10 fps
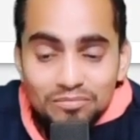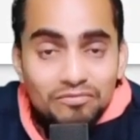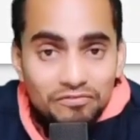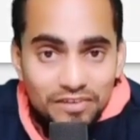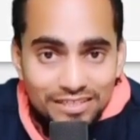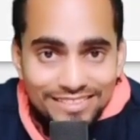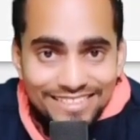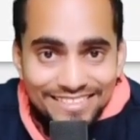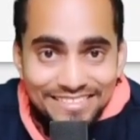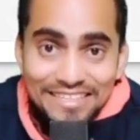father,
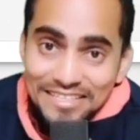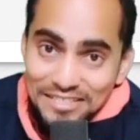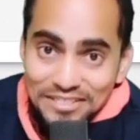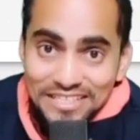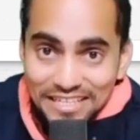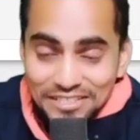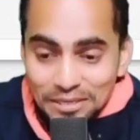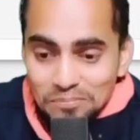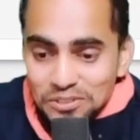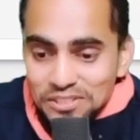that is the
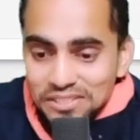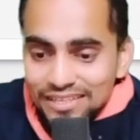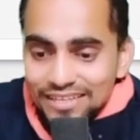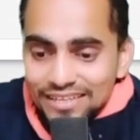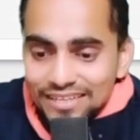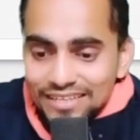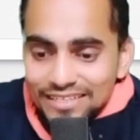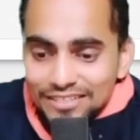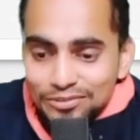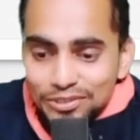exception,
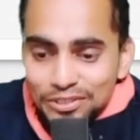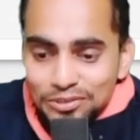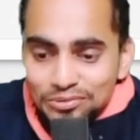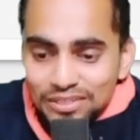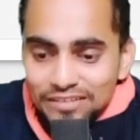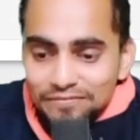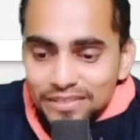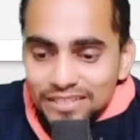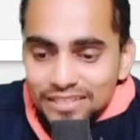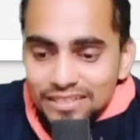it is going to give
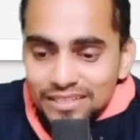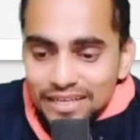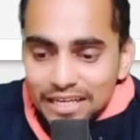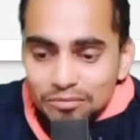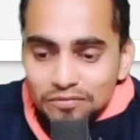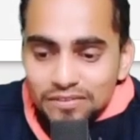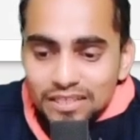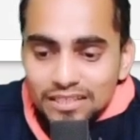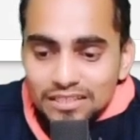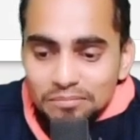me the name of
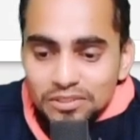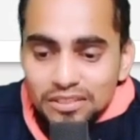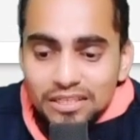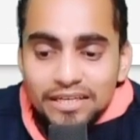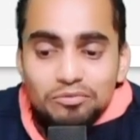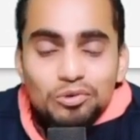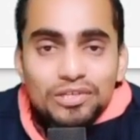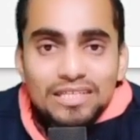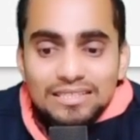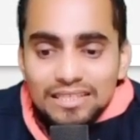the exception, that
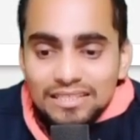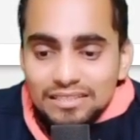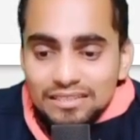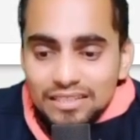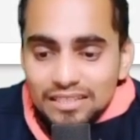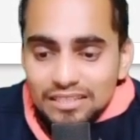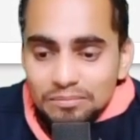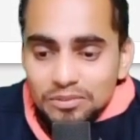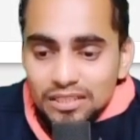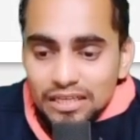what is the
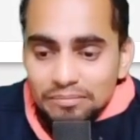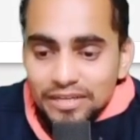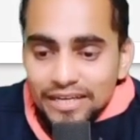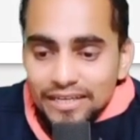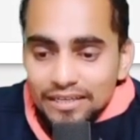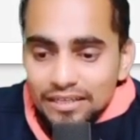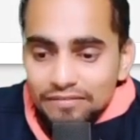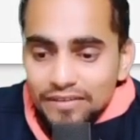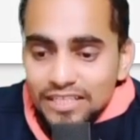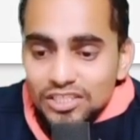exception I am getting.
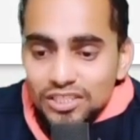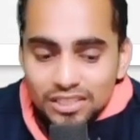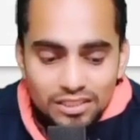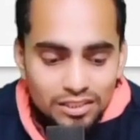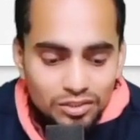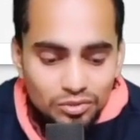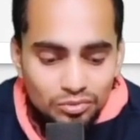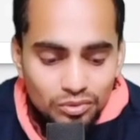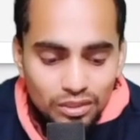If I change it to